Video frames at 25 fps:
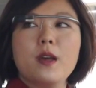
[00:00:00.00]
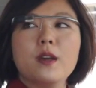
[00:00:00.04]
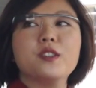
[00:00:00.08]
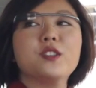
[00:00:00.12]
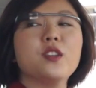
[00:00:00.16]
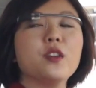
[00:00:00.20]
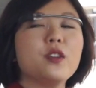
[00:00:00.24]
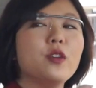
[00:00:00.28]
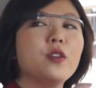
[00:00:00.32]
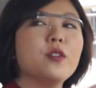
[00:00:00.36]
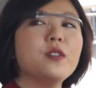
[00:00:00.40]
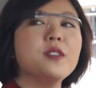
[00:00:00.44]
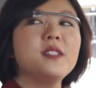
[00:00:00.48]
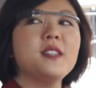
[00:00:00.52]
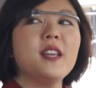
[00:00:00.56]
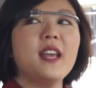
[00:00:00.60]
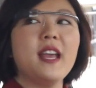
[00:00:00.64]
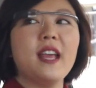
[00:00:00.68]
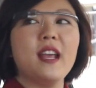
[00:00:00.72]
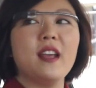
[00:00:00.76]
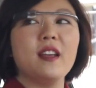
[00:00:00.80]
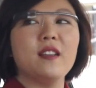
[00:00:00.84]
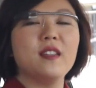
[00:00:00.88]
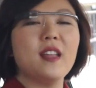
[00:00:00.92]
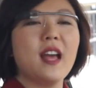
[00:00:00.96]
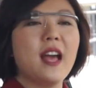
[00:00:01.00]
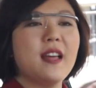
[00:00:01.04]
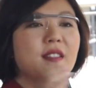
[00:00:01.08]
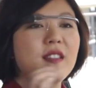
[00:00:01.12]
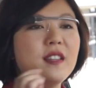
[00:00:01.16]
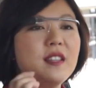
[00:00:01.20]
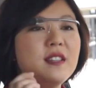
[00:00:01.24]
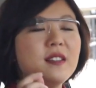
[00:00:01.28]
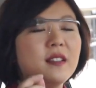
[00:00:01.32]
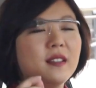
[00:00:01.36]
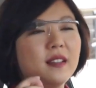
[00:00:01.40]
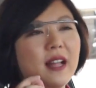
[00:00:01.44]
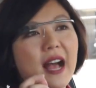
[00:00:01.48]
So you're saying that
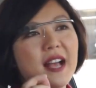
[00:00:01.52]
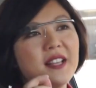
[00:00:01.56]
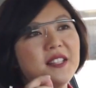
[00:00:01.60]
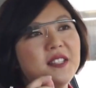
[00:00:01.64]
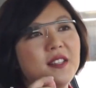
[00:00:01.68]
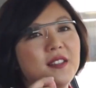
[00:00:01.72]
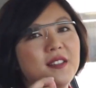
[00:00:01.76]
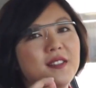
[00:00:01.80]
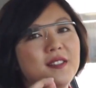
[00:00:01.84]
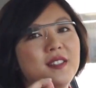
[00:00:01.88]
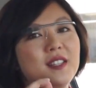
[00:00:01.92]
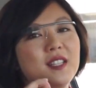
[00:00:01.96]
these glasses,